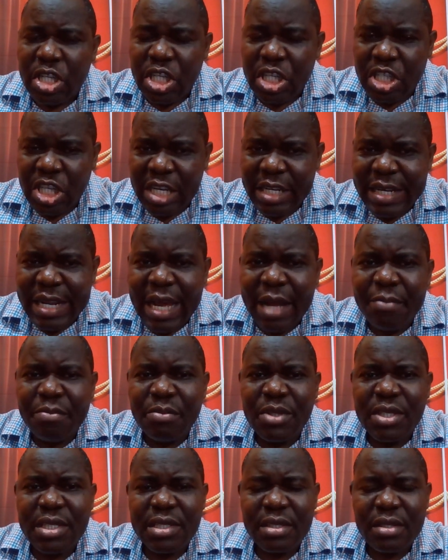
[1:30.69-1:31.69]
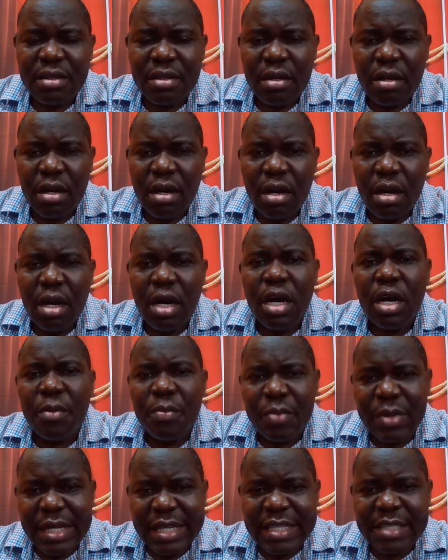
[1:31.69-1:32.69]
gendarmes,
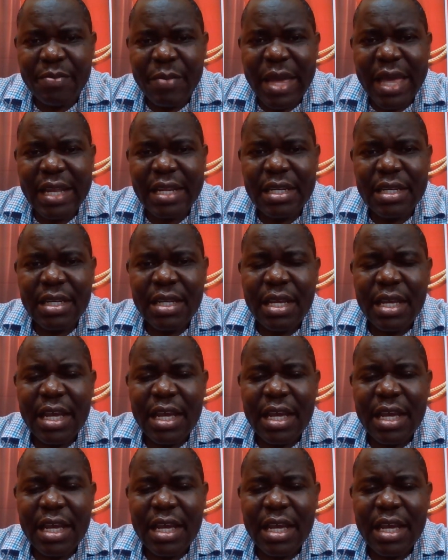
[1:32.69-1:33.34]
policemen,